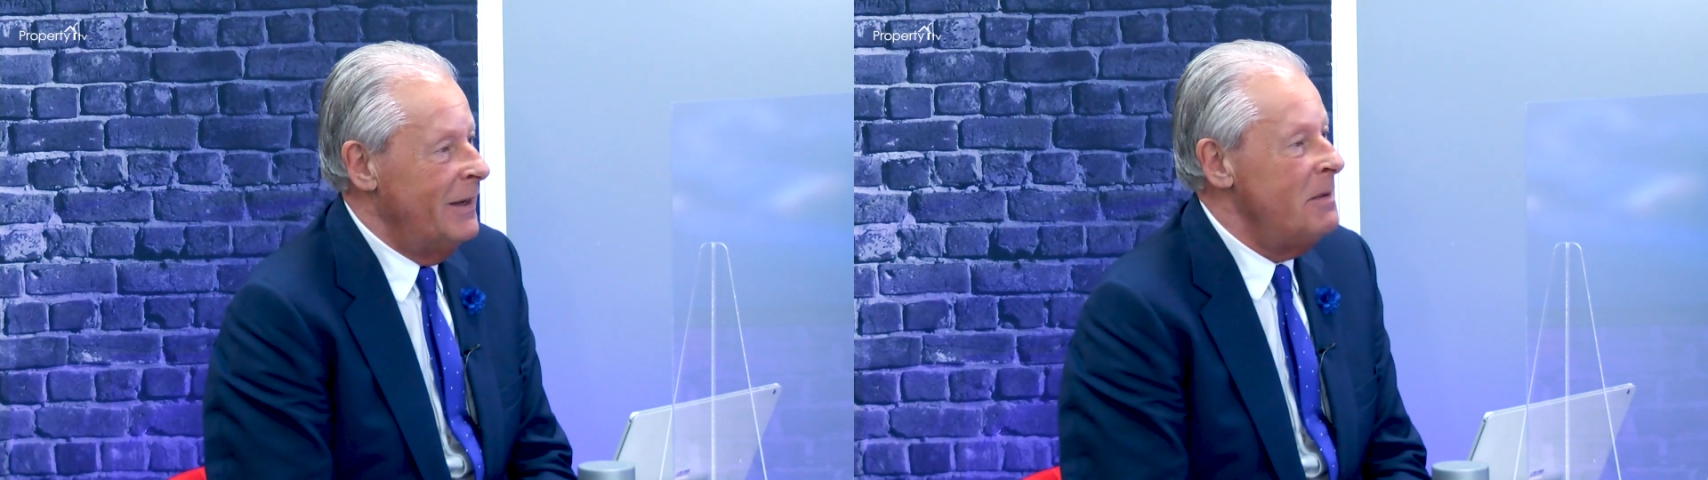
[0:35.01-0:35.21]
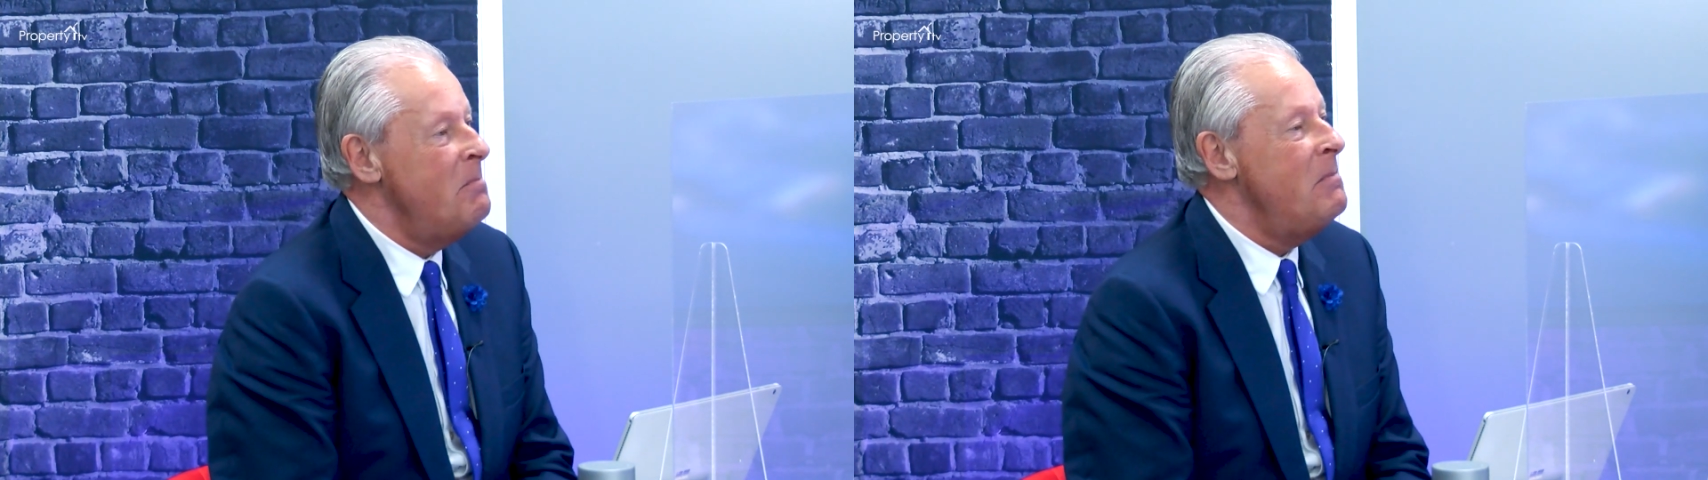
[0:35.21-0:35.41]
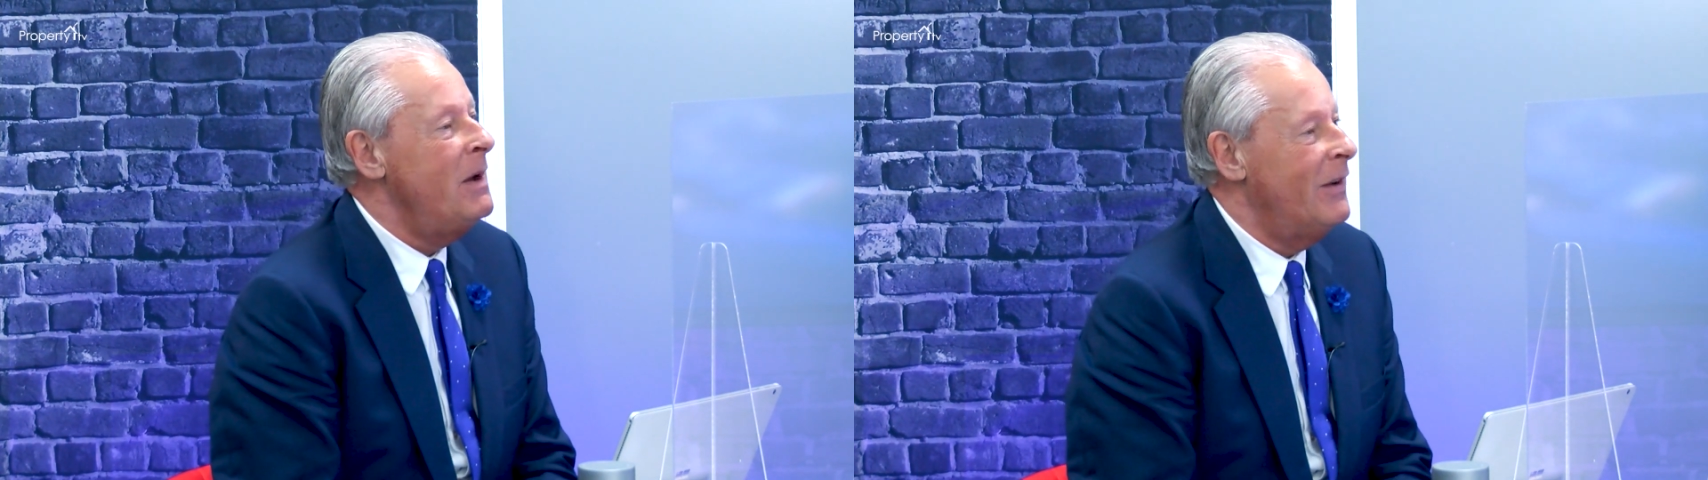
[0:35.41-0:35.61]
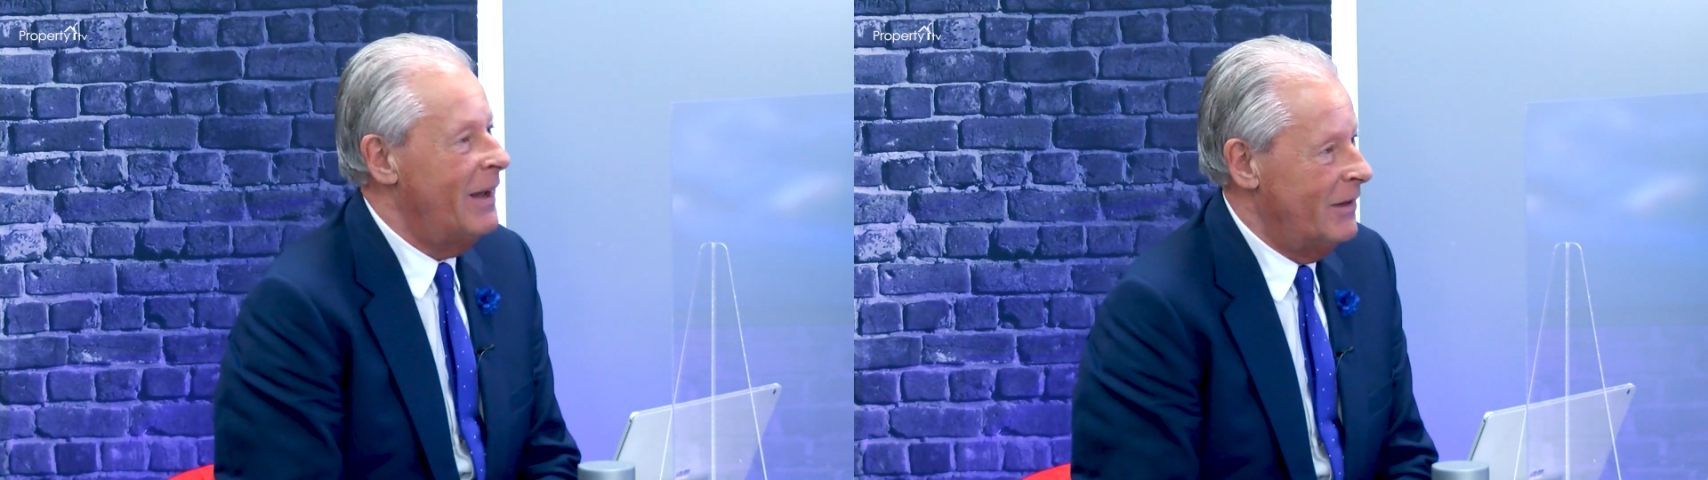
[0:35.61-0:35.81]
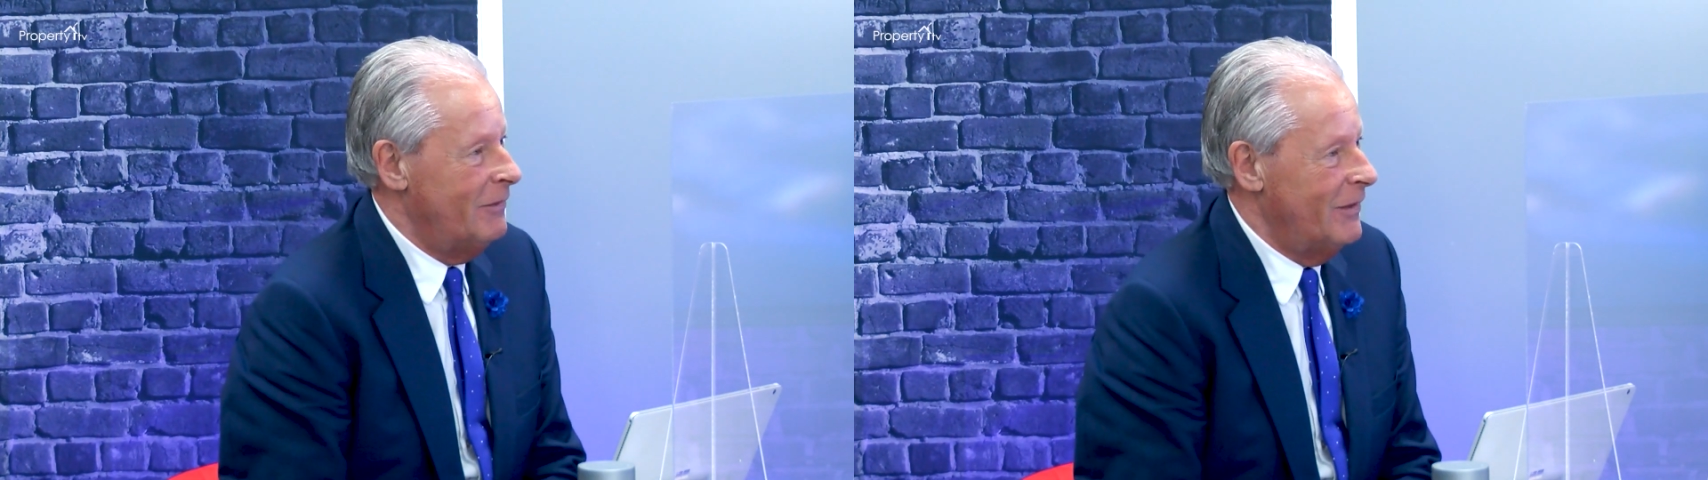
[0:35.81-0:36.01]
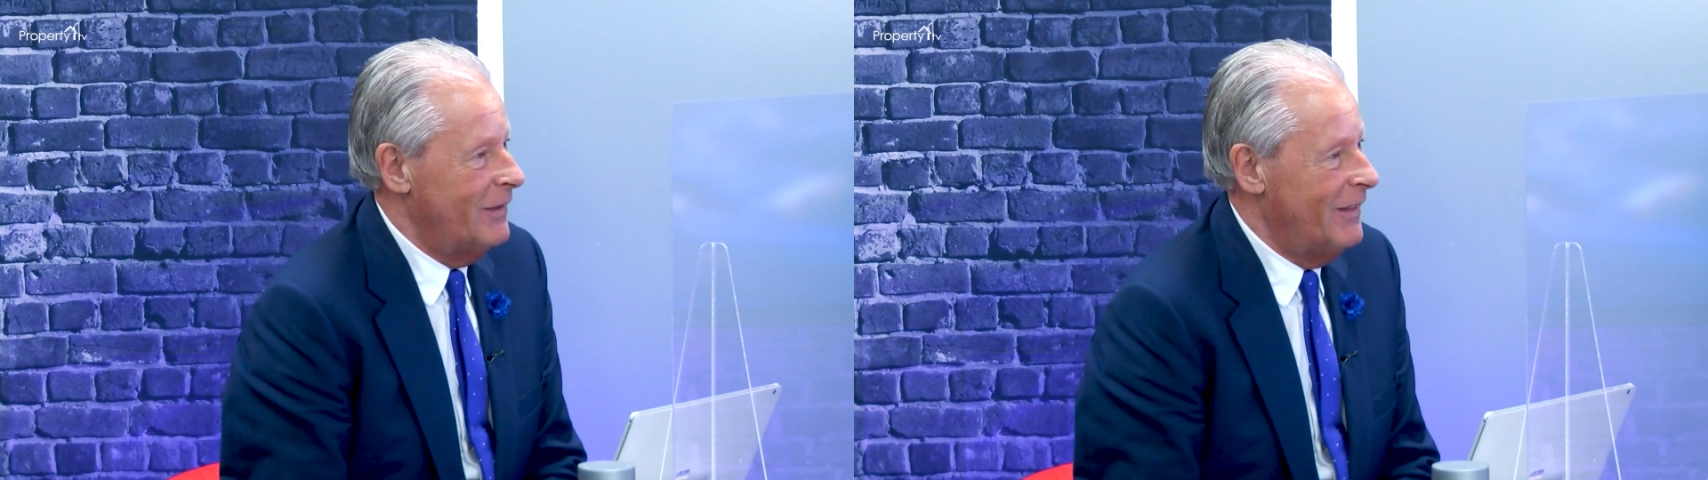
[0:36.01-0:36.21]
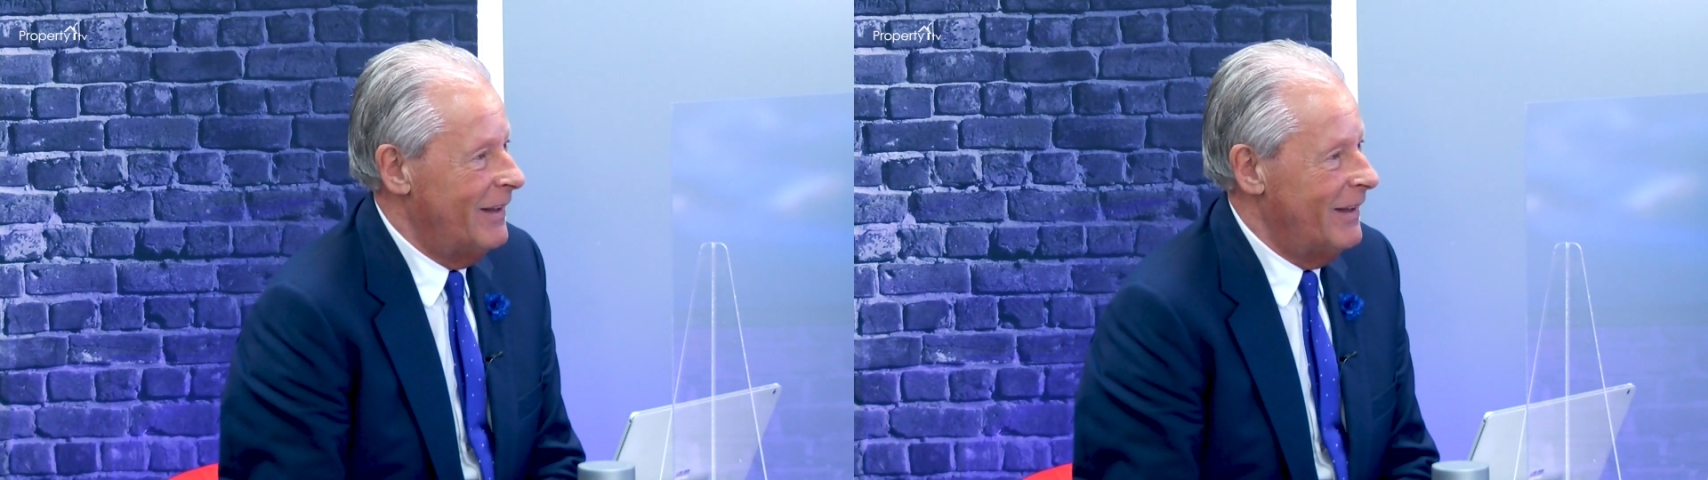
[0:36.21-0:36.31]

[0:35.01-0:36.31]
and a myriad of other